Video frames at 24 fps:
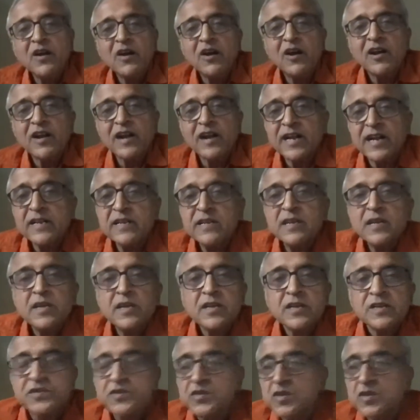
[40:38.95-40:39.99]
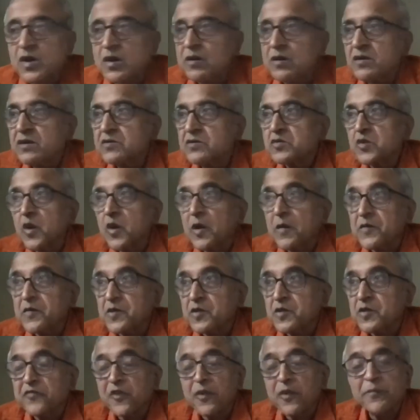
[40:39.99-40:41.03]
All right. So, so,
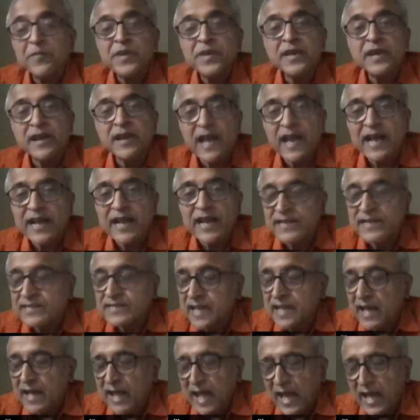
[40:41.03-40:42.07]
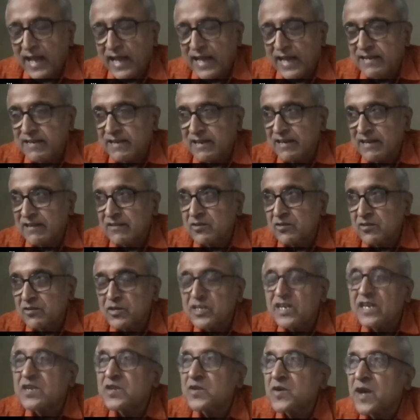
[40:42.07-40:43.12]
so from here, I, understand, I, I can conclude
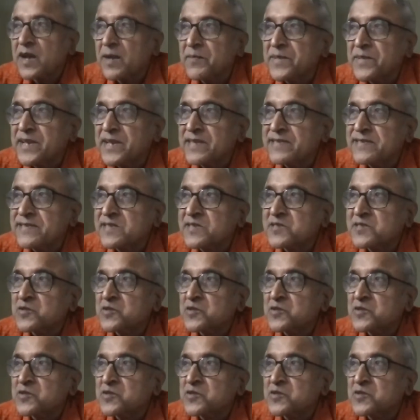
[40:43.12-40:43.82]
that you are a B.Sc.